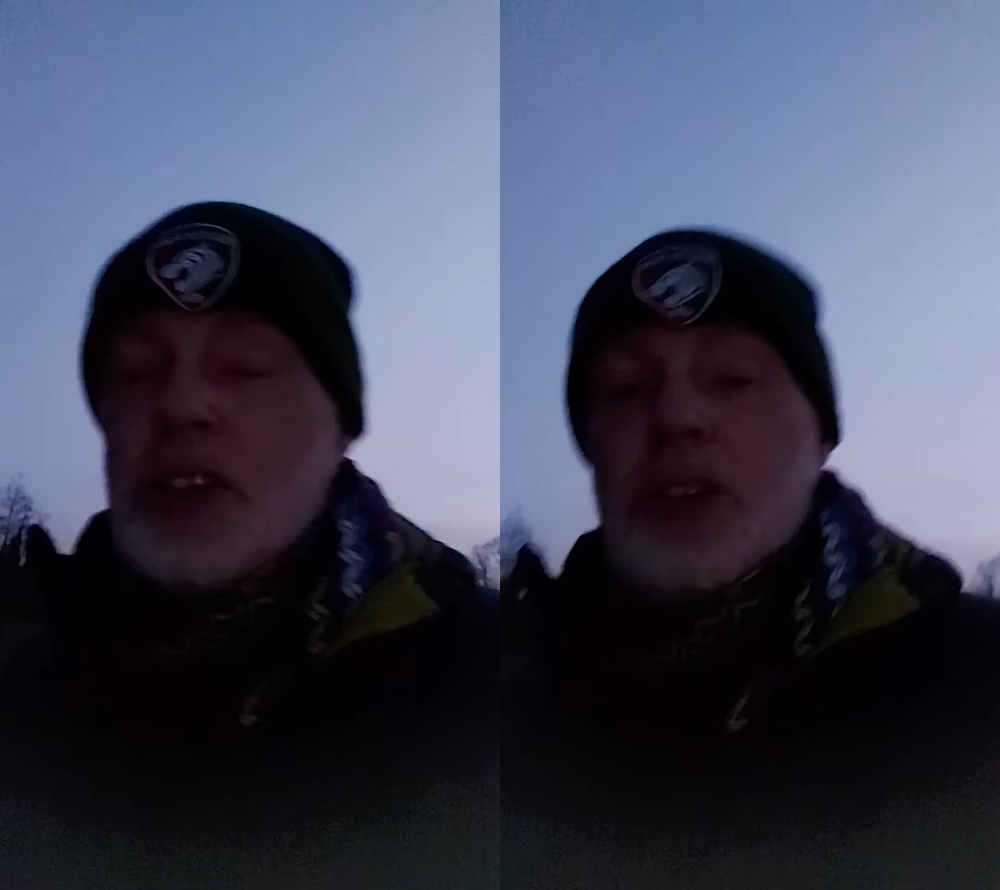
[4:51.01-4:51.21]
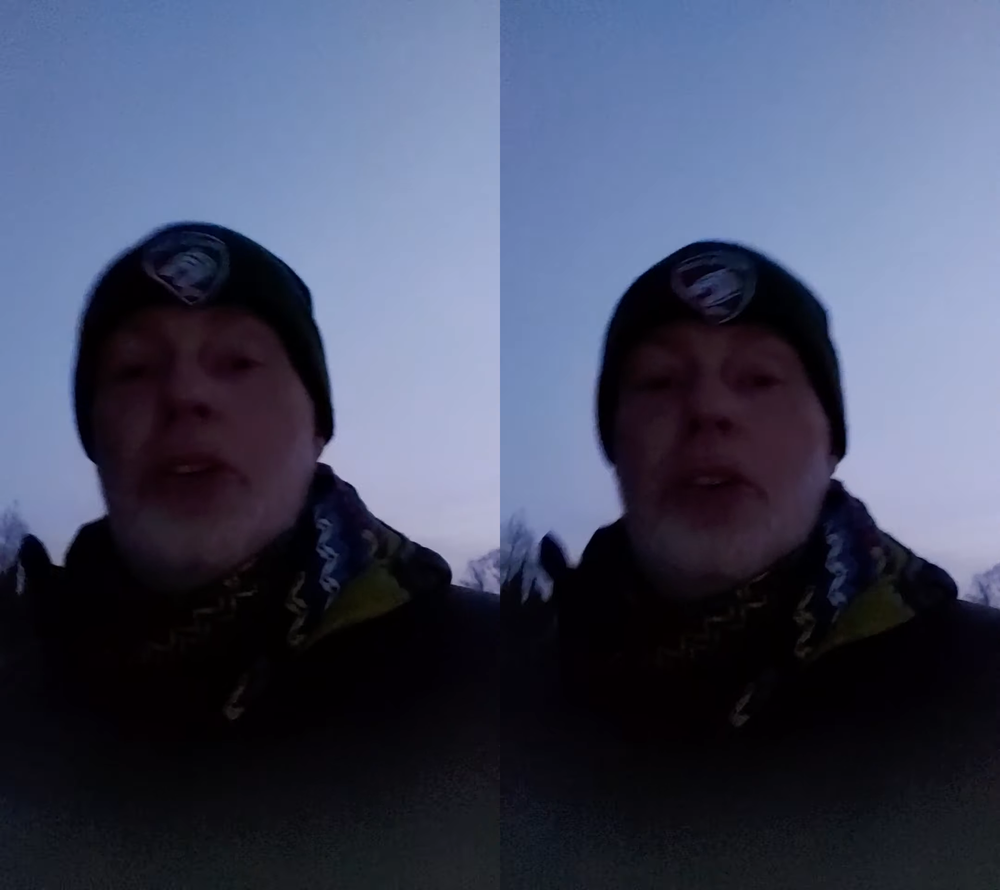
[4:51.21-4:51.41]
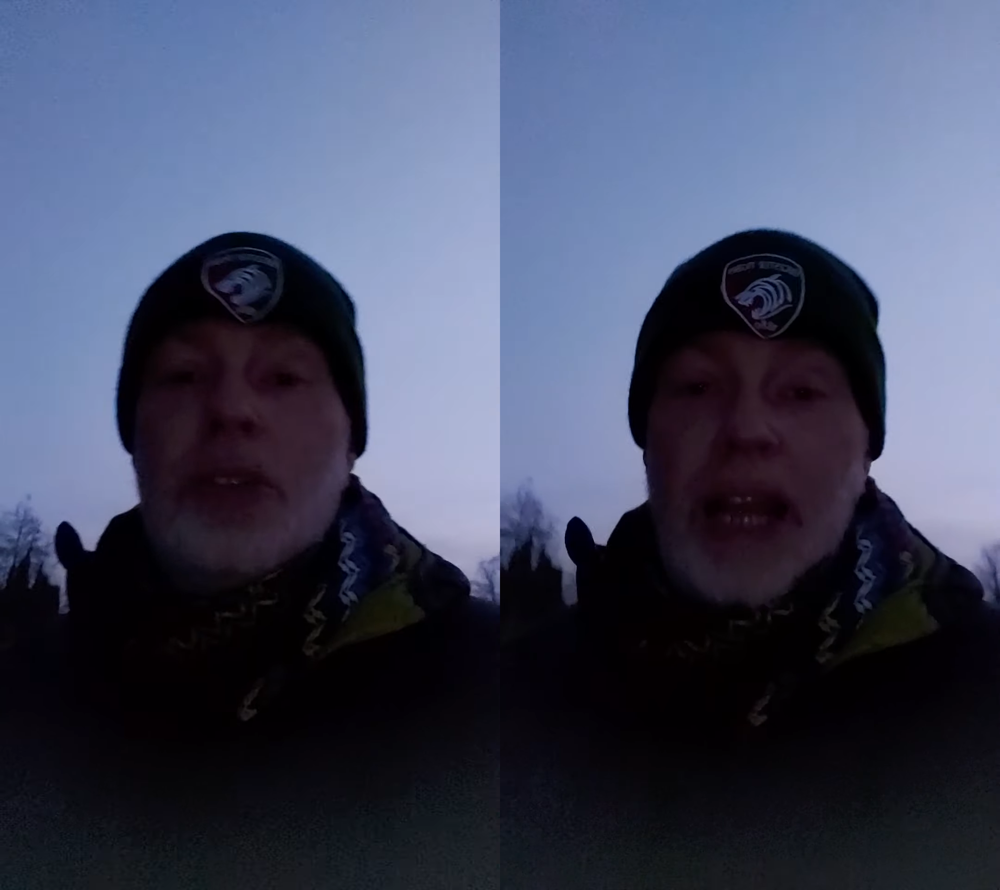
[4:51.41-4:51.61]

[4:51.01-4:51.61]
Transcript: saw